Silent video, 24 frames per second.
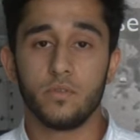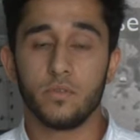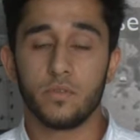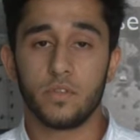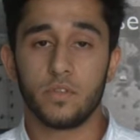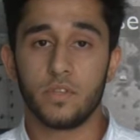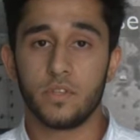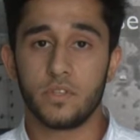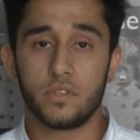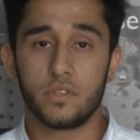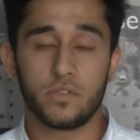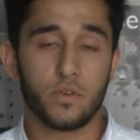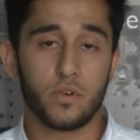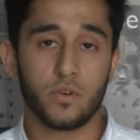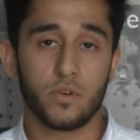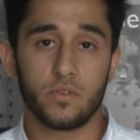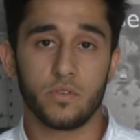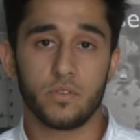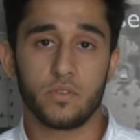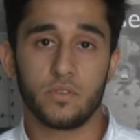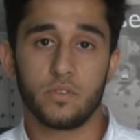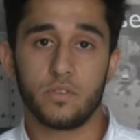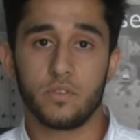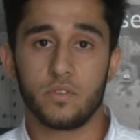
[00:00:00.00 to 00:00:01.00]
this whole
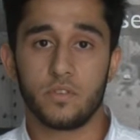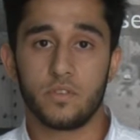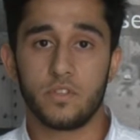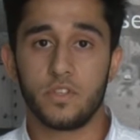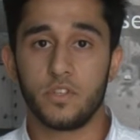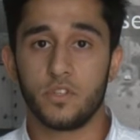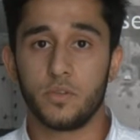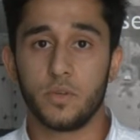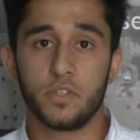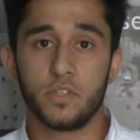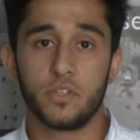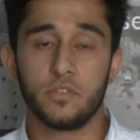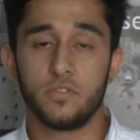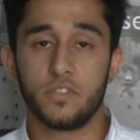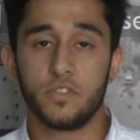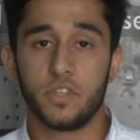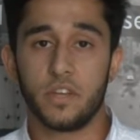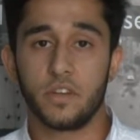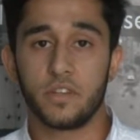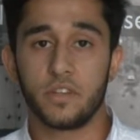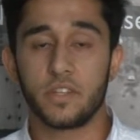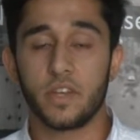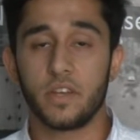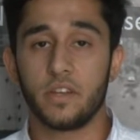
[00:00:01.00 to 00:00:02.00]
situation of
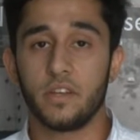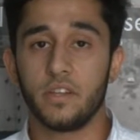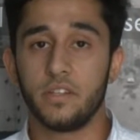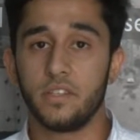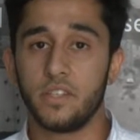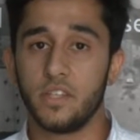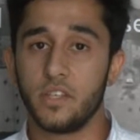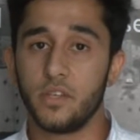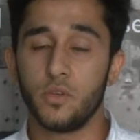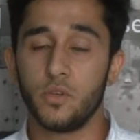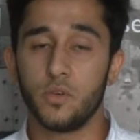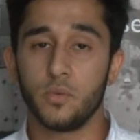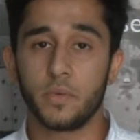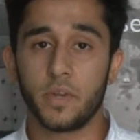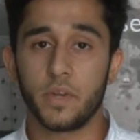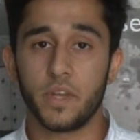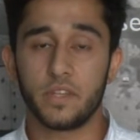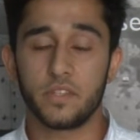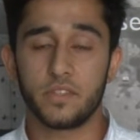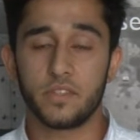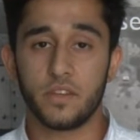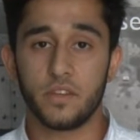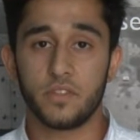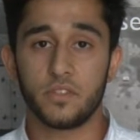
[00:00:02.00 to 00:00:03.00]
genocide and
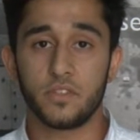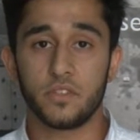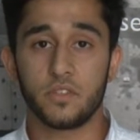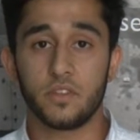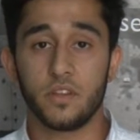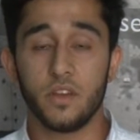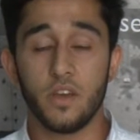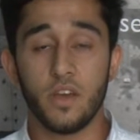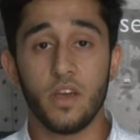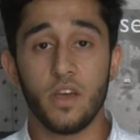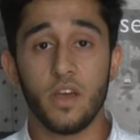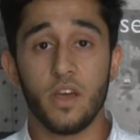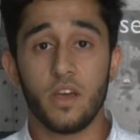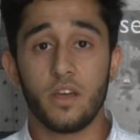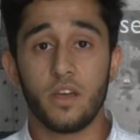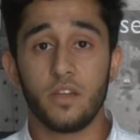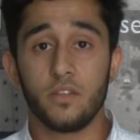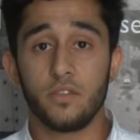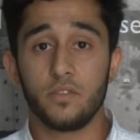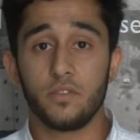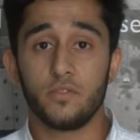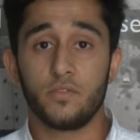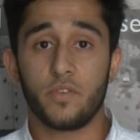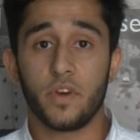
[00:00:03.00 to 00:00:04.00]
dehumanization.
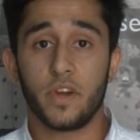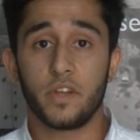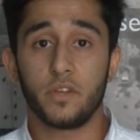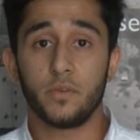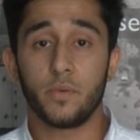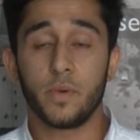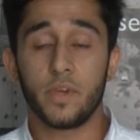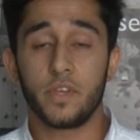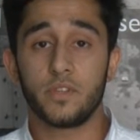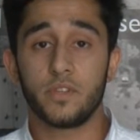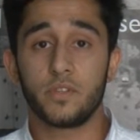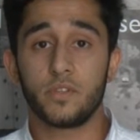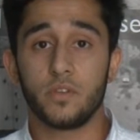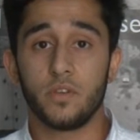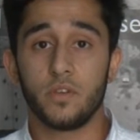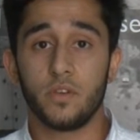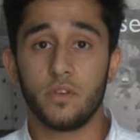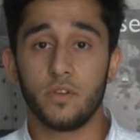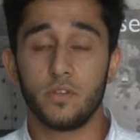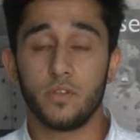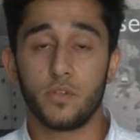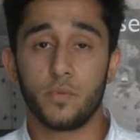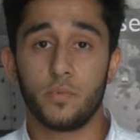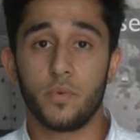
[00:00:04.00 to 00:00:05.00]
Find ways
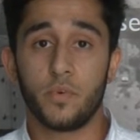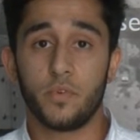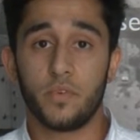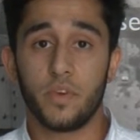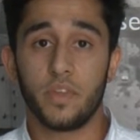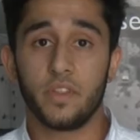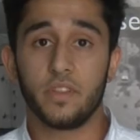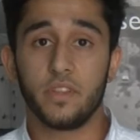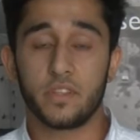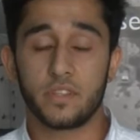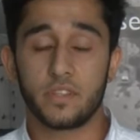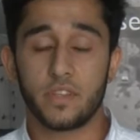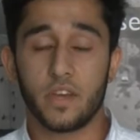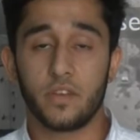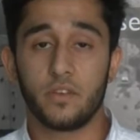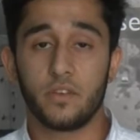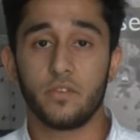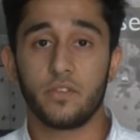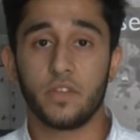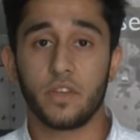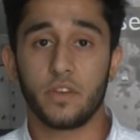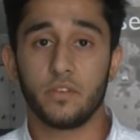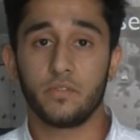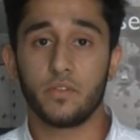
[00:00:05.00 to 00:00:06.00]
to prevent this kind of
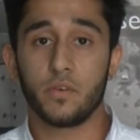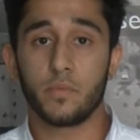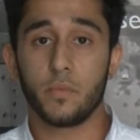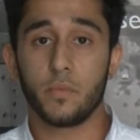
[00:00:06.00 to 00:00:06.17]
thing from